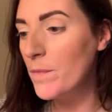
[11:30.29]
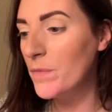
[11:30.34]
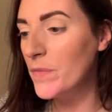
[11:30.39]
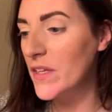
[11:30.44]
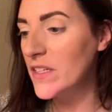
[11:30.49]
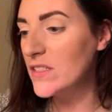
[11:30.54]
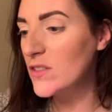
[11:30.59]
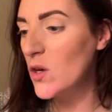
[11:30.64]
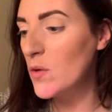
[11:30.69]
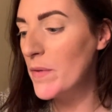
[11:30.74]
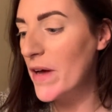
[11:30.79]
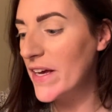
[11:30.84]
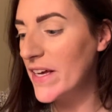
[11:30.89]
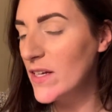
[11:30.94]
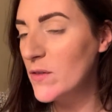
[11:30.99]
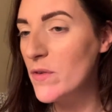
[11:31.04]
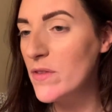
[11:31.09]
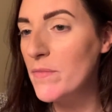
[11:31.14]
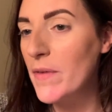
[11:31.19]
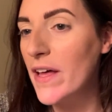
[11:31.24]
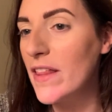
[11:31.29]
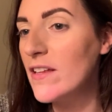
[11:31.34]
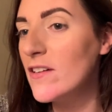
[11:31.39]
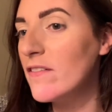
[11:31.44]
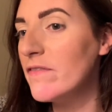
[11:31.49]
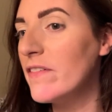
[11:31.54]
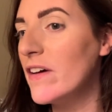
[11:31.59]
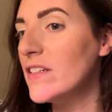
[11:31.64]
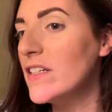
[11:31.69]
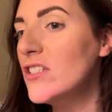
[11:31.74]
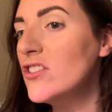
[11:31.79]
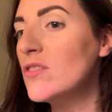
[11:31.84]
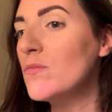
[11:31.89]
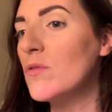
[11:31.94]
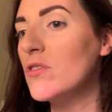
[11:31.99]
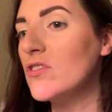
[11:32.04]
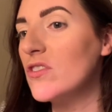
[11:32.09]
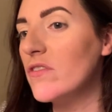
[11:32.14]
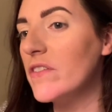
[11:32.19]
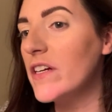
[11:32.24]
let's go back in with my little foundation
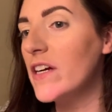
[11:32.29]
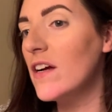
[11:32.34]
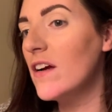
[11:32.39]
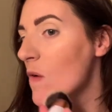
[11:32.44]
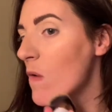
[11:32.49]
brush over here.